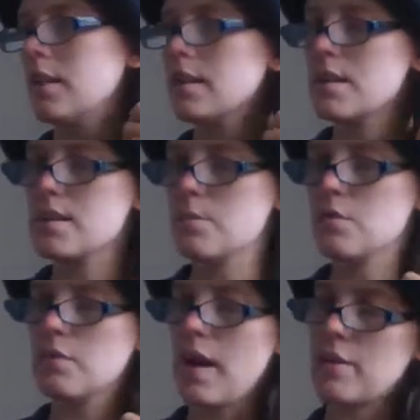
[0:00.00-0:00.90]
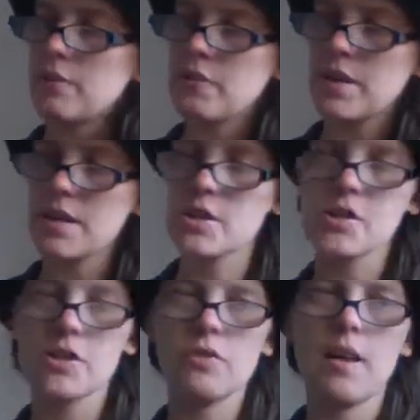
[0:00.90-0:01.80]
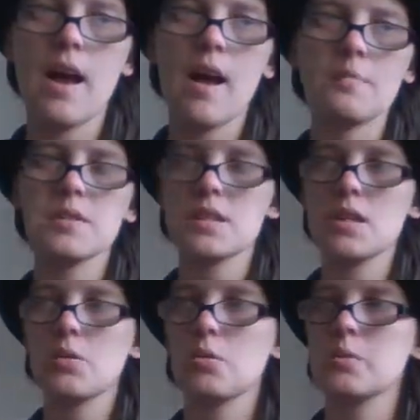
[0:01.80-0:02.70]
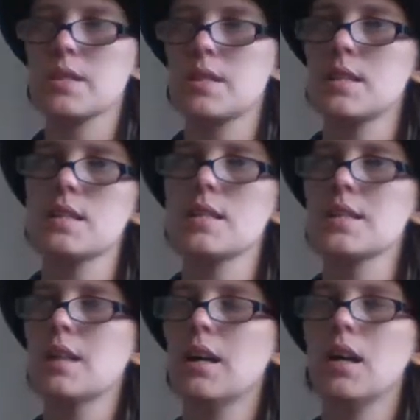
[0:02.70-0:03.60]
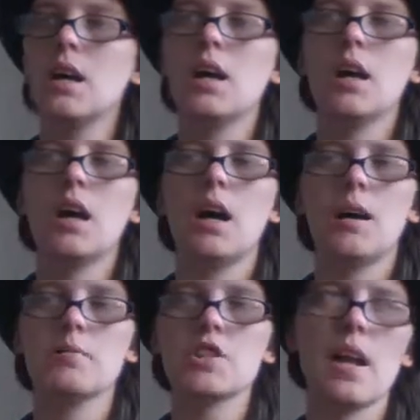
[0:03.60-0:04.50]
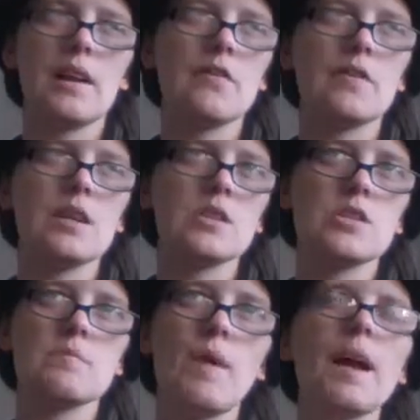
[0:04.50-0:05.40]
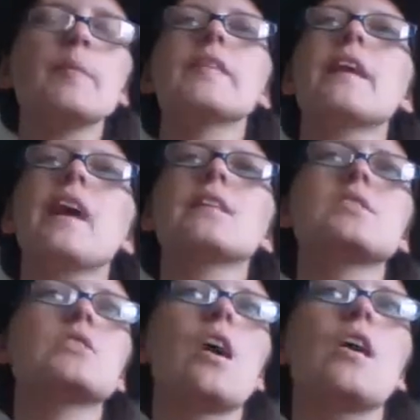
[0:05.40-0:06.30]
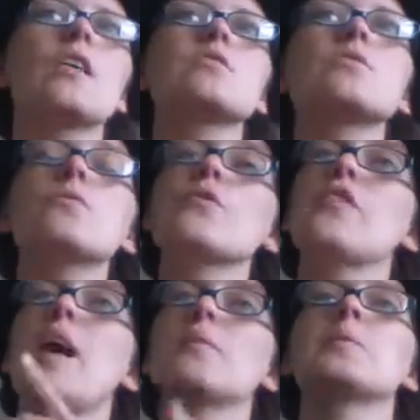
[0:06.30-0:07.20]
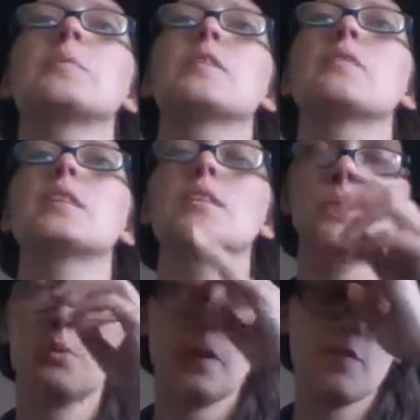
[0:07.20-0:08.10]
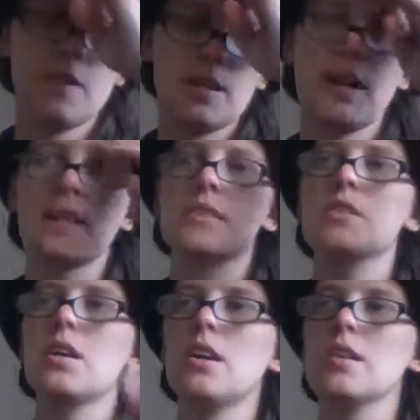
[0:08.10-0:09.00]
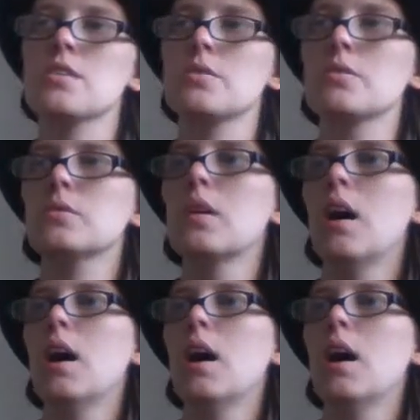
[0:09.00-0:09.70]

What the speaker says: They seem to have had fish, crabs, seahorses, jellyfish. Maybe they had a turtle. That would be a really cool one if they'd have had a turtle.